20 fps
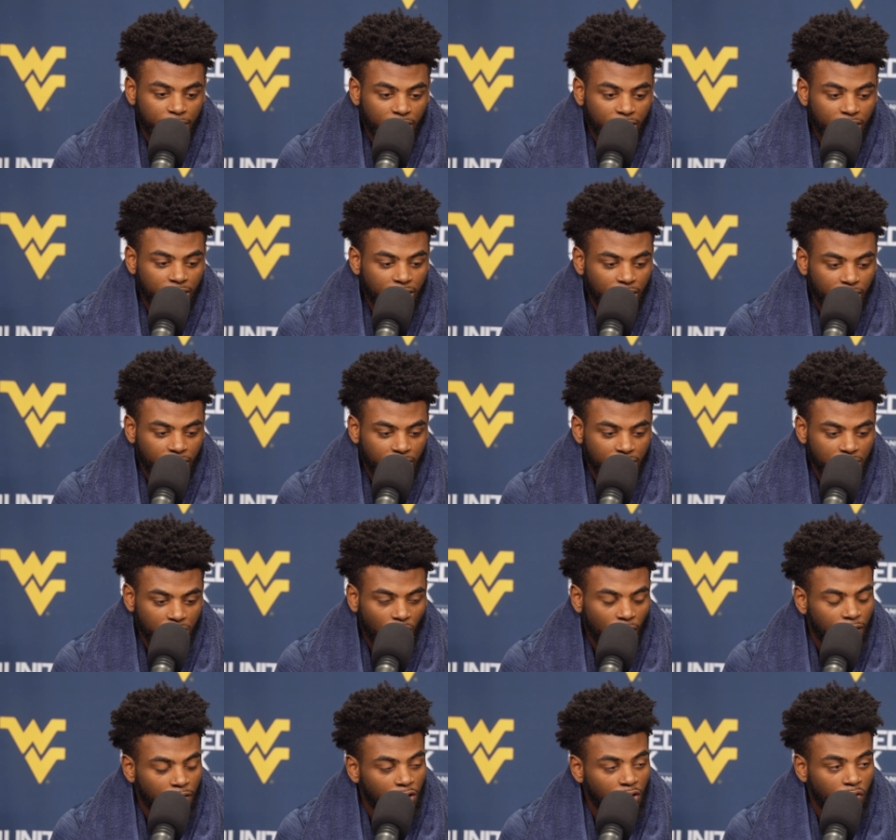the good thing is
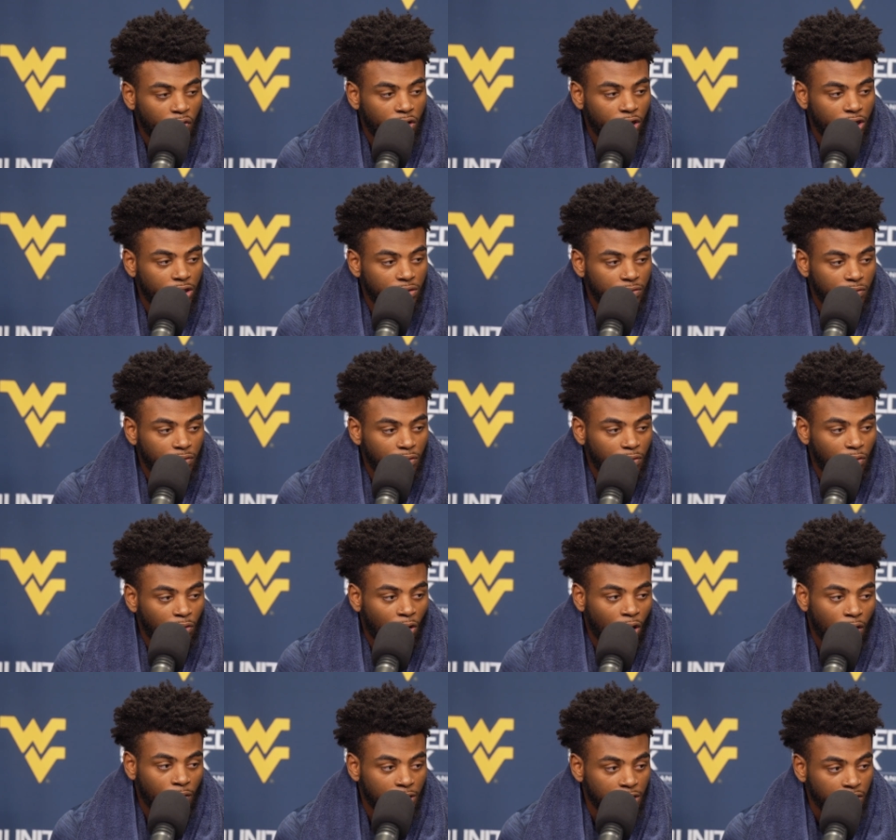off the court,
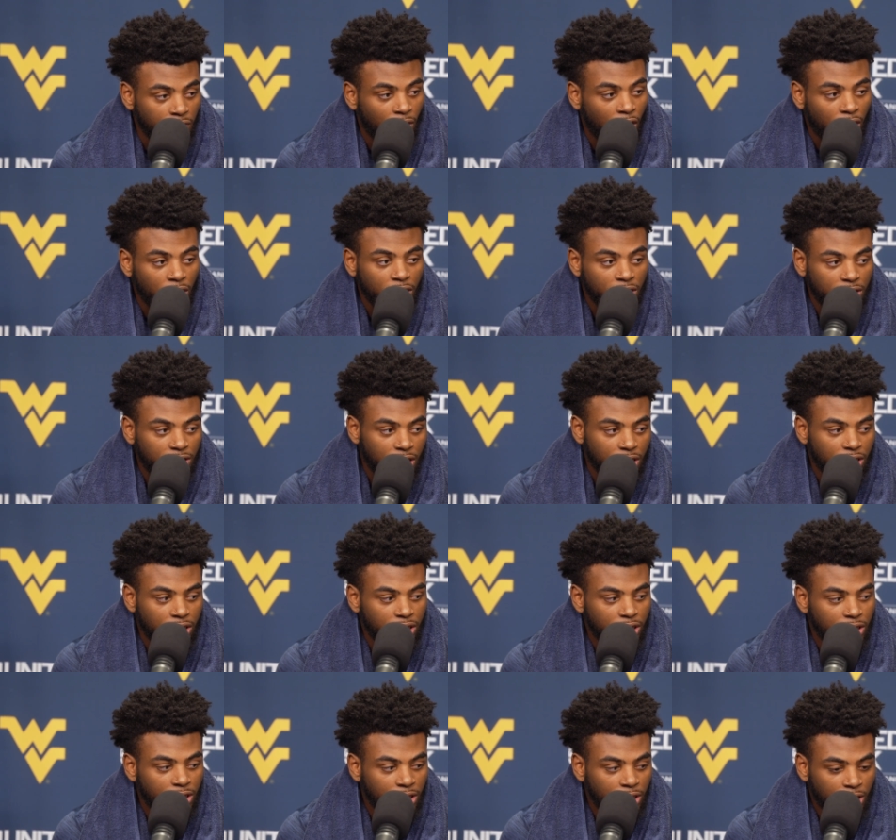we're always around each
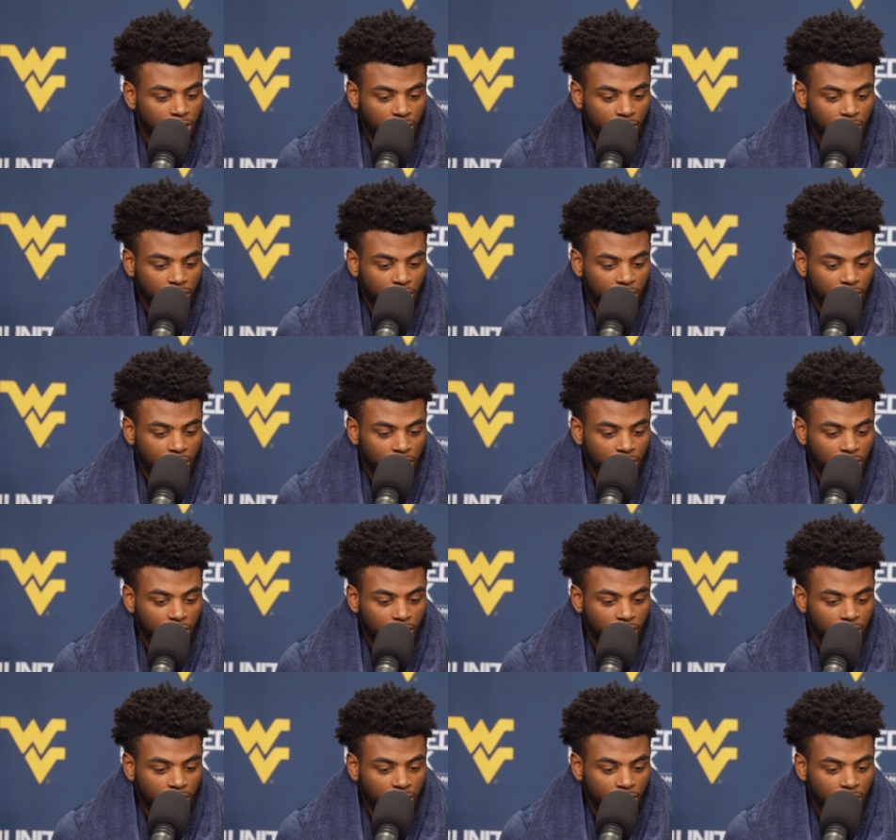other.